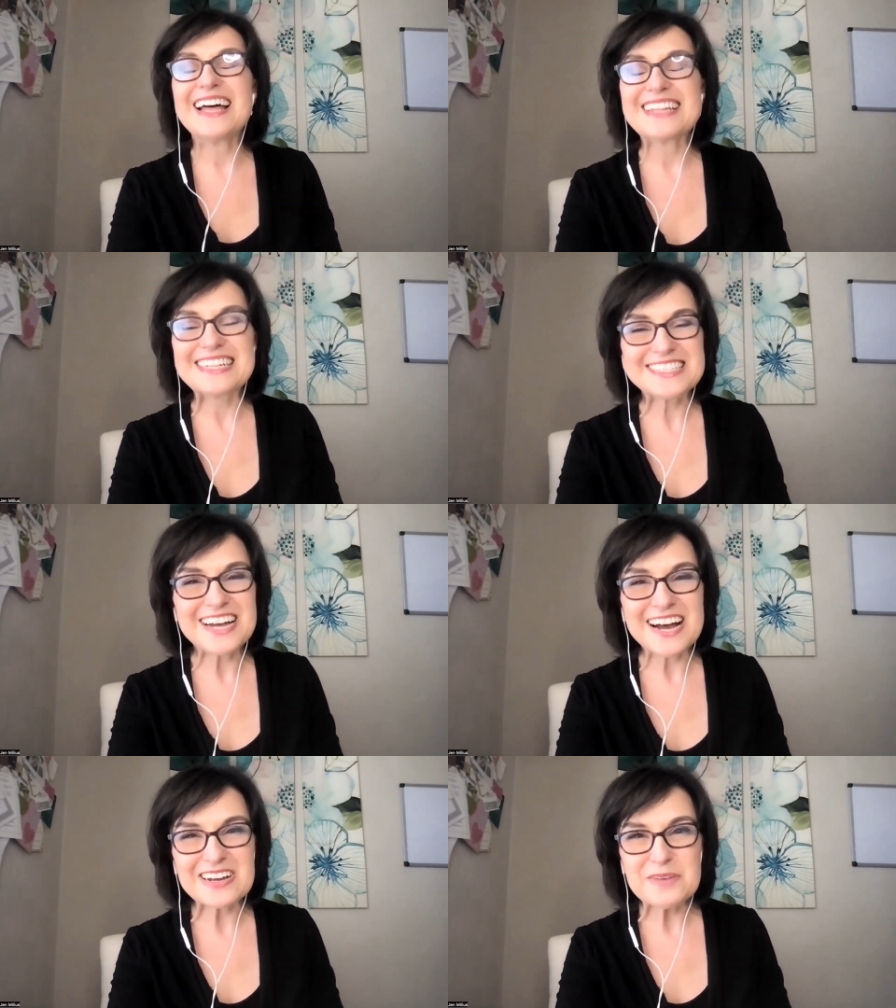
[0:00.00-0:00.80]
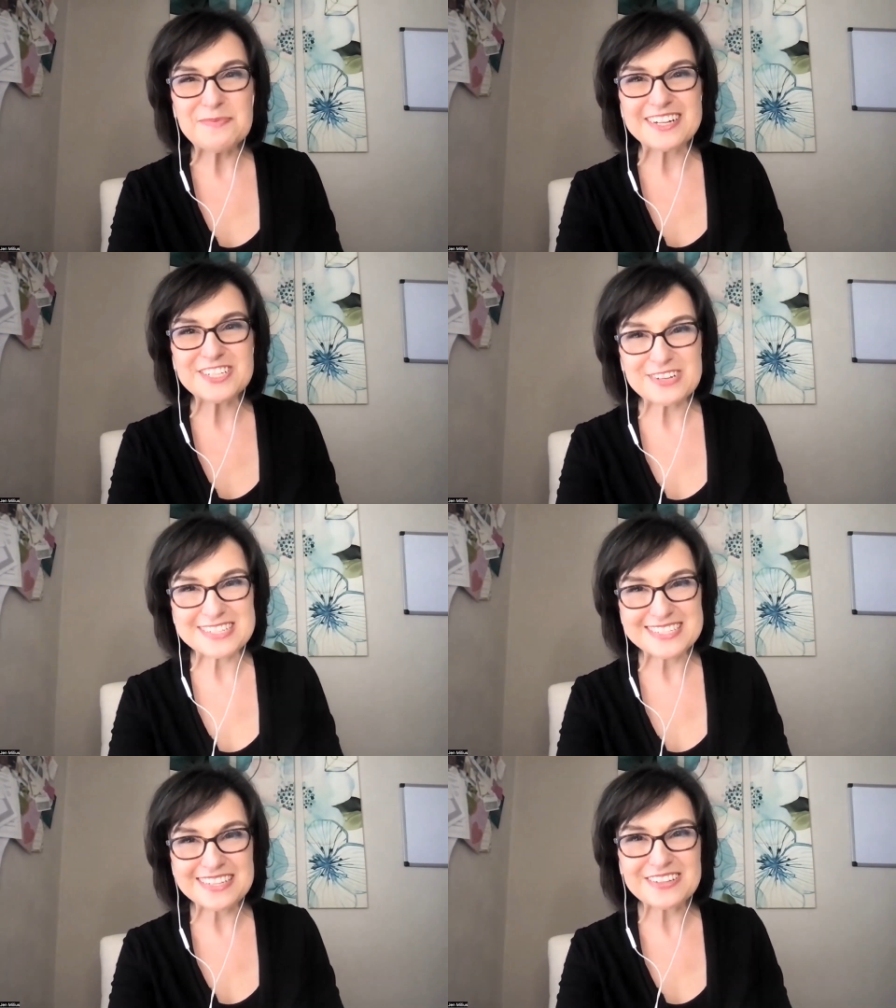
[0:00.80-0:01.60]
Let's talk about
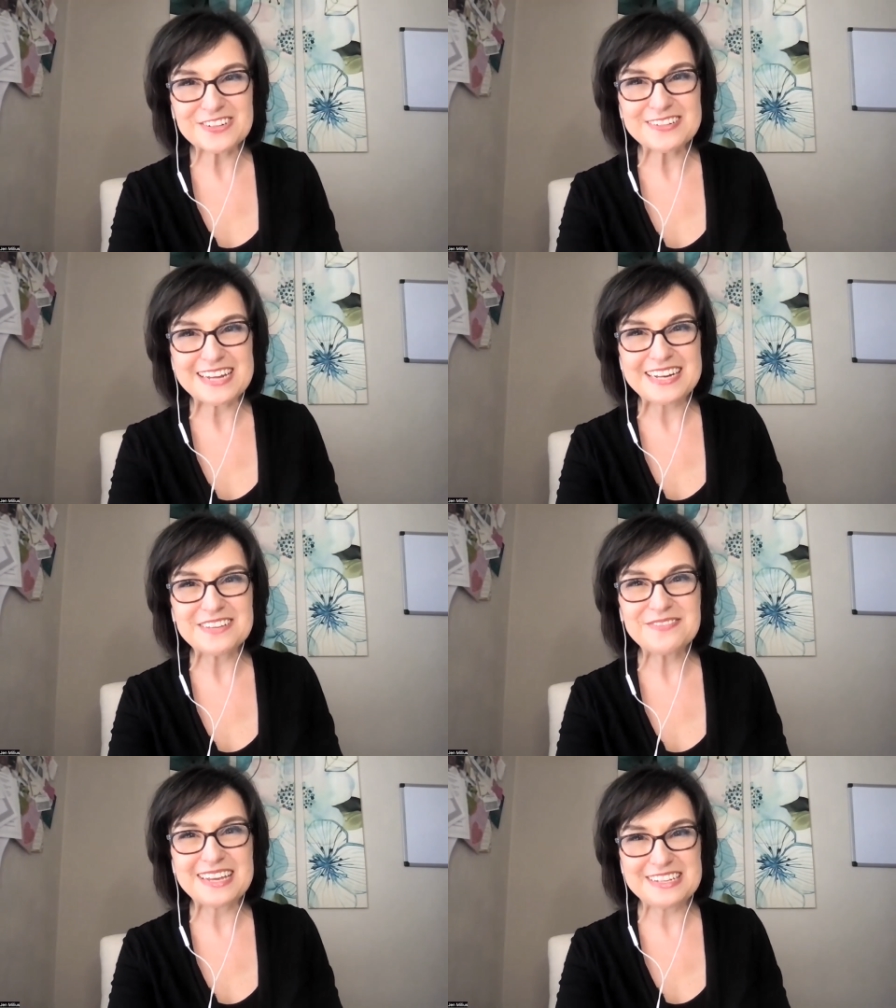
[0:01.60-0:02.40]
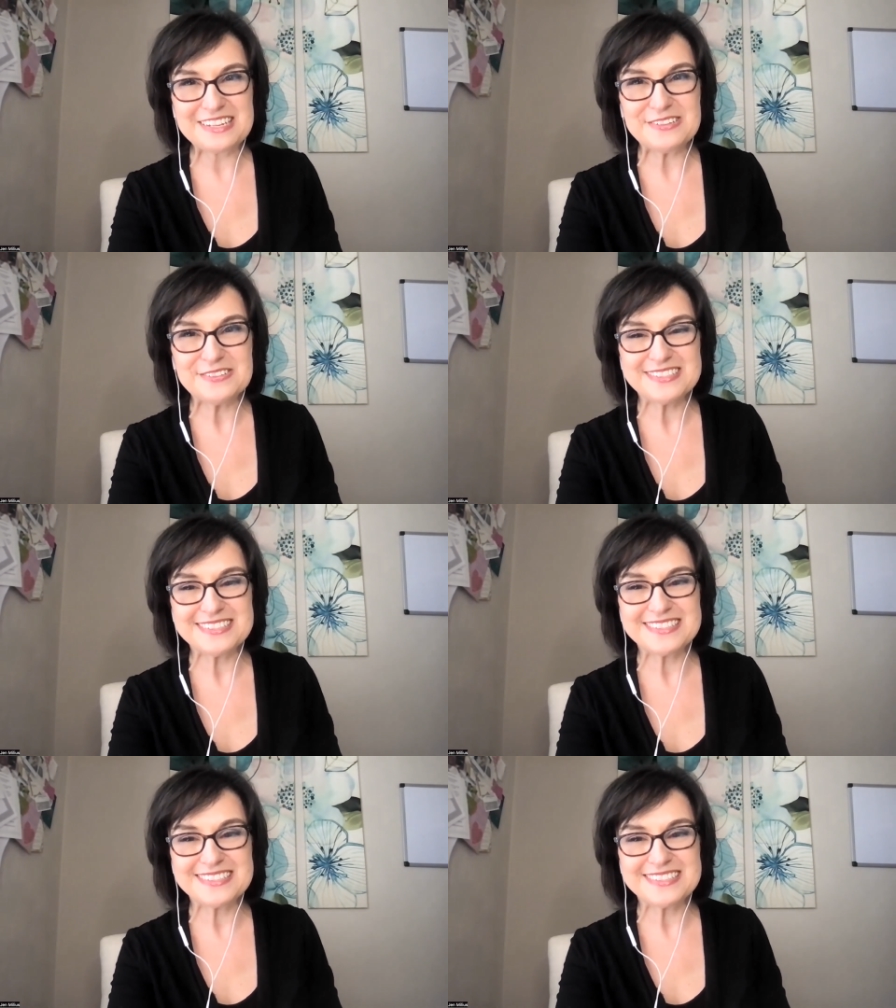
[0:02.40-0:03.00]
trusting the creative in you.